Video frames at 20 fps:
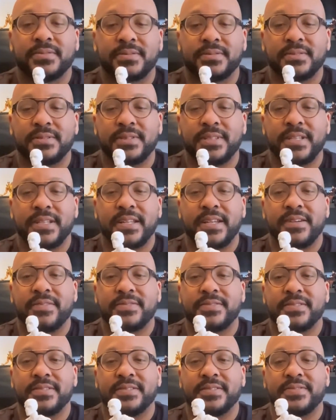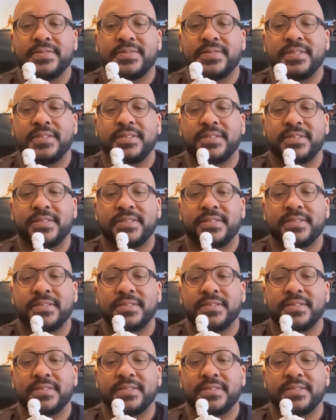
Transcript: And then after his fall,